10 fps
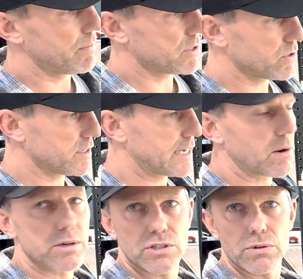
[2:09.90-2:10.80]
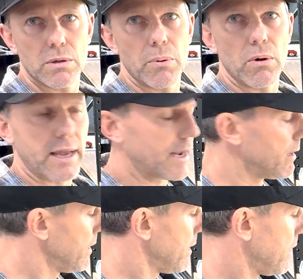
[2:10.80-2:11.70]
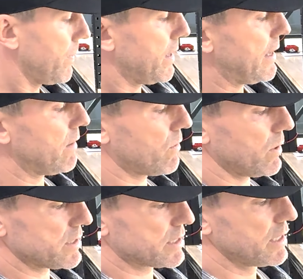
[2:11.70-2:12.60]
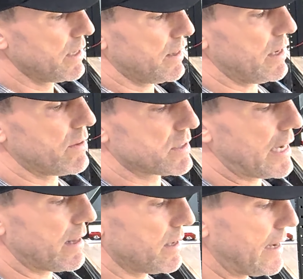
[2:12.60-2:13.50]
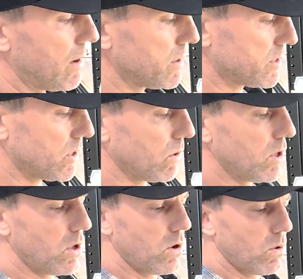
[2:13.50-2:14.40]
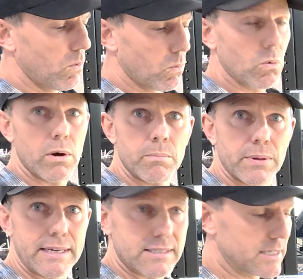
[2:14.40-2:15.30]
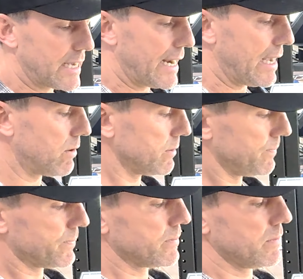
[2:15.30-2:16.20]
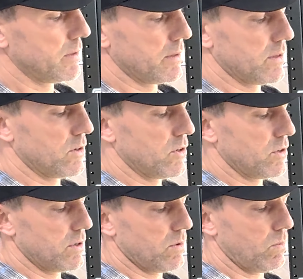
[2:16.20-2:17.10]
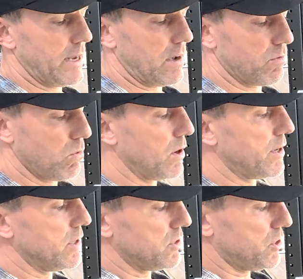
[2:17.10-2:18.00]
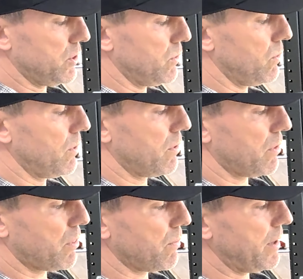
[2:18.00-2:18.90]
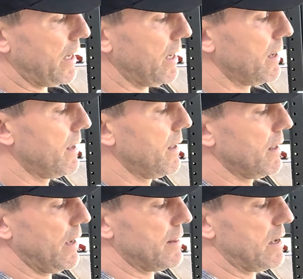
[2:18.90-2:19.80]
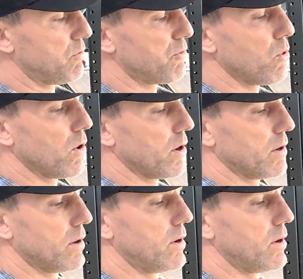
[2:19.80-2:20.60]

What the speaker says: the strut tower to the bulkhead. And then, of course, the other side of the tower. So one place to tie down. We have 1, 2, 3, and then 4